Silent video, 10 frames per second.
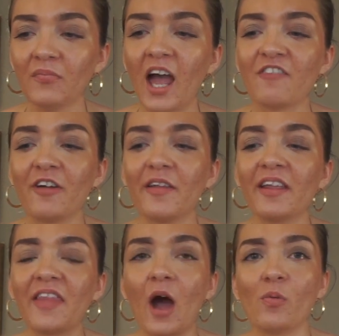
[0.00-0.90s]
I felt
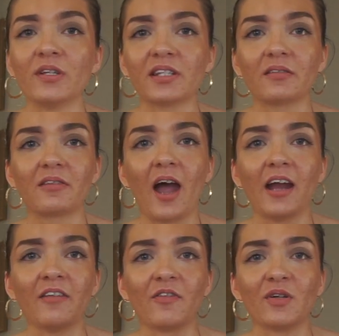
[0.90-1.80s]
like that was
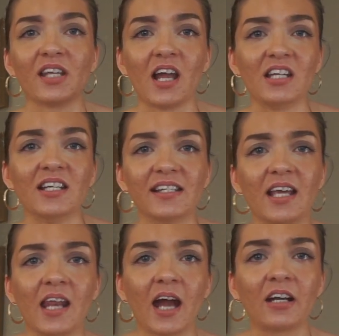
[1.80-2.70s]
kind of, there was like a
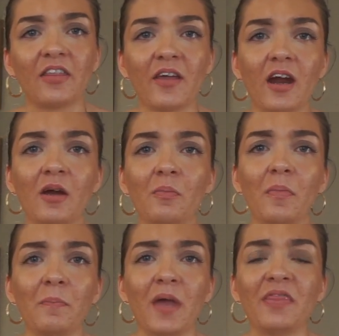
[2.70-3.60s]
disconnect there,
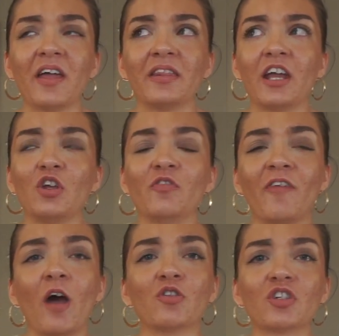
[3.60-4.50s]
and then like you
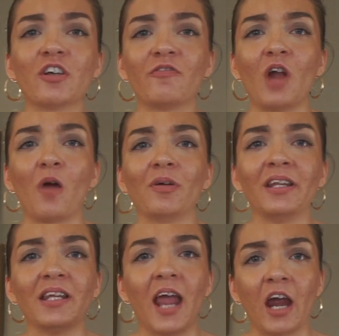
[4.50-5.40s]
found yourself not
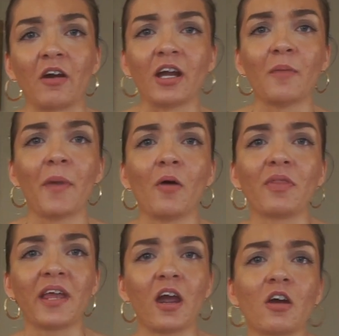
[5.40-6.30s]
really caring about
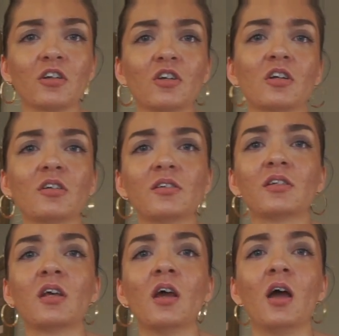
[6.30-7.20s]
the
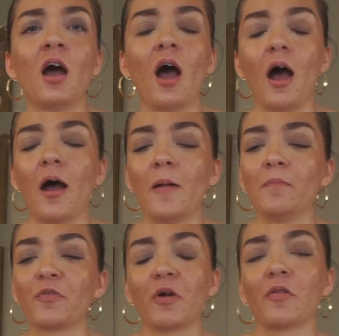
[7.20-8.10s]
characters
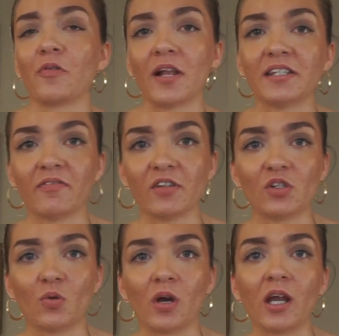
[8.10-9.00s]
throughout the rest of the
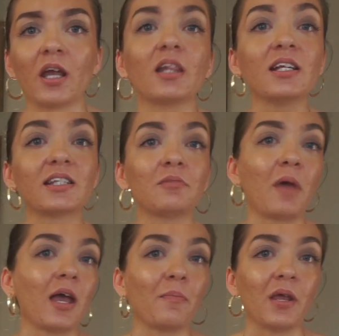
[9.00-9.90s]
story, at least in
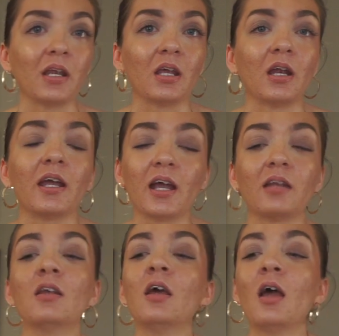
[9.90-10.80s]
my opinion.
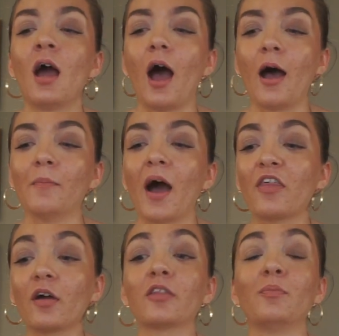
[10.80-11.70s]
Again, I
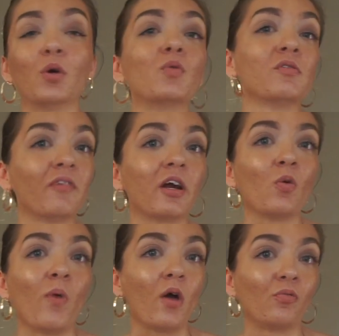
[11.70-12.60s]
thought the book was very
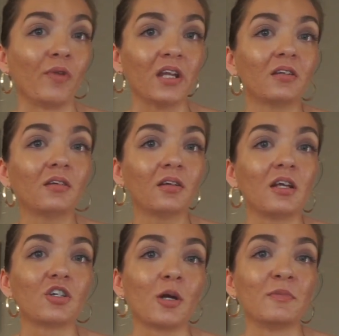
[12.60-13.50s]
well written
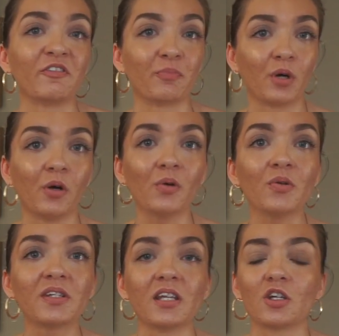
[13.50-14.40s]
in terms of
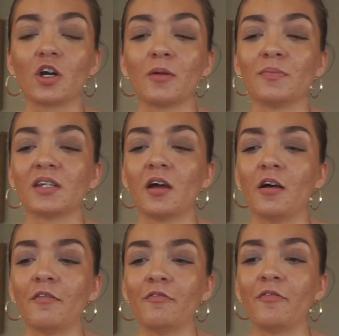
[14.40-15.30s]
prose, in terms
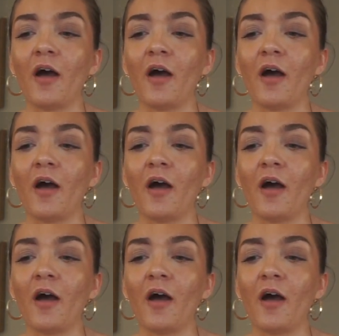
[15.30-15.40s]
of